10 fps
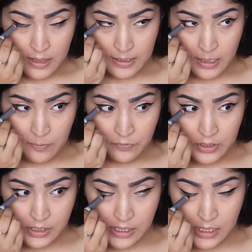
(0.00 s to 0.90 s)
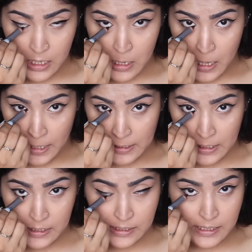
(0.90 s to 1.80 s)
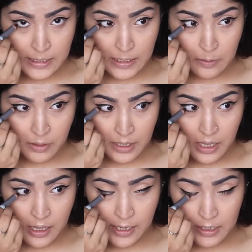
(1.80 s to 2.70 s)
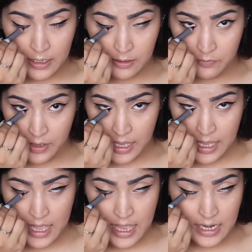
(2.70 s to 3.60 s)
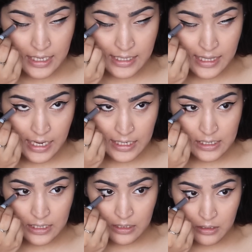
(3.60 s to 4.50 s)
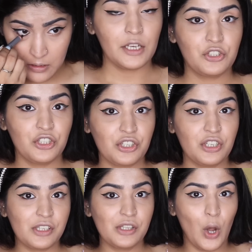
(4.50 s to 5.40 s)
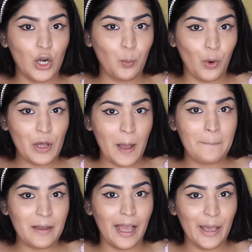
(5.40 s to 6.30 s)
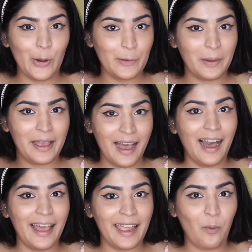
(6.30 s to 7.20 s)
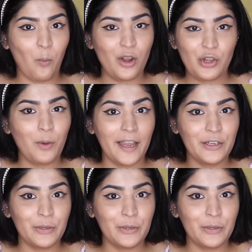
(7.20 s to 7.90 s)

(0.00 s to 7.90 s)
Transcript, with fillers: The camphor is slightly stinging my eye, like very slightly. It just does not want to apply on my eye. What do I